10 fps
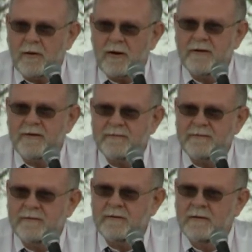Juarez
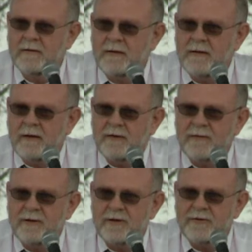and
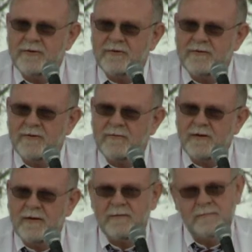thinking to yourself,
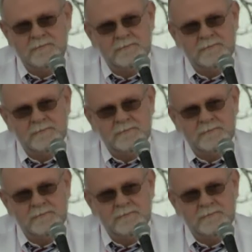well,